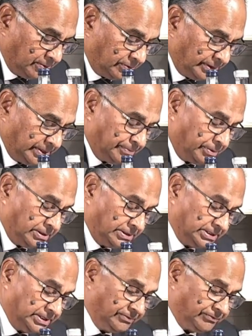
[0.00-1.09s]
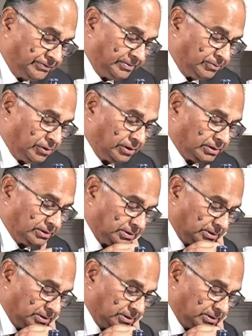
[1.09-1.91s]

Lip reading: for a policy framework